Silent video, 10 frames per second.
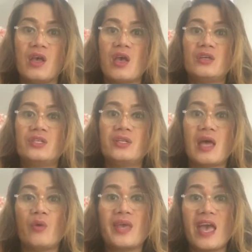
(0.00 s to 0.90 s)
So
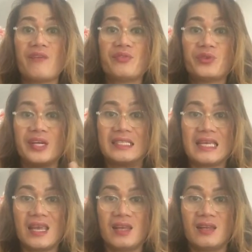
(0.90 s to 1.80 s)
now we have
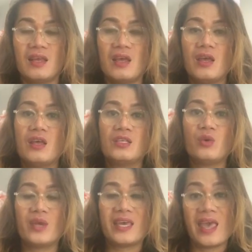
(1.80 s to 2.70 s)
13. So
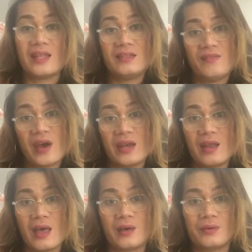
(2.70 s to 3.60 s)
we can't divide
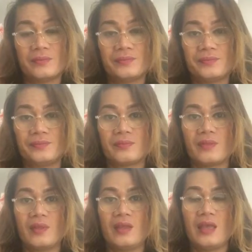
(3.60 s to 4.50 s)
now.
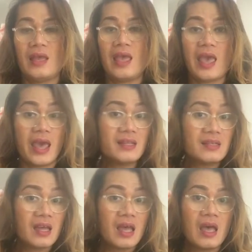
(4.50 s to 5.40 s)
And
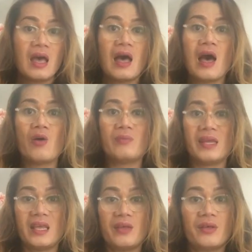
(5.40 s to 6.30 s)
how
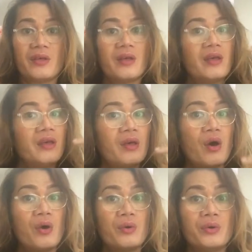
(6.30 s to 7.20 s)
many
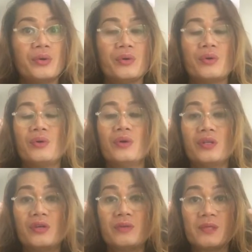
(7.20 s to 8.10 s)
whole
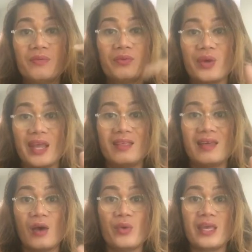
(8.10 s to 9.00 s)
groups of 3
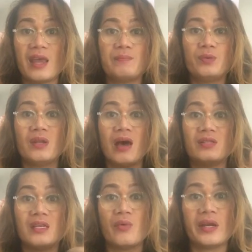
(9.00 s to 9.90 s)
that we can pull out
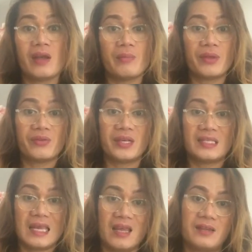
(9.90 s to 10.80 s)
in our number
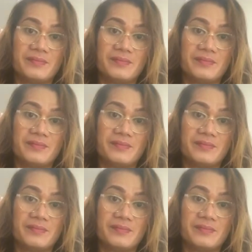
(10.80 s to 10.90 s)
13?